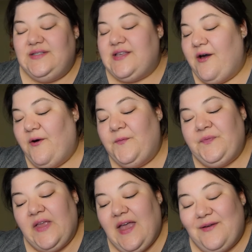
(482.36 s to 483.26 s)
So
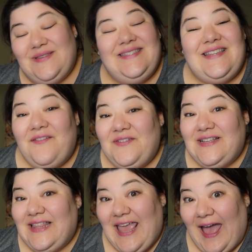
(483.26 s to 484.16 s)
I was
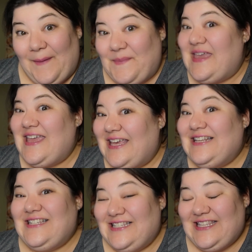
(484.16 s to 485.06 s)
definitely happy
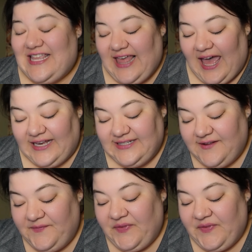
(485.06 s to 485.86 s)
to see that.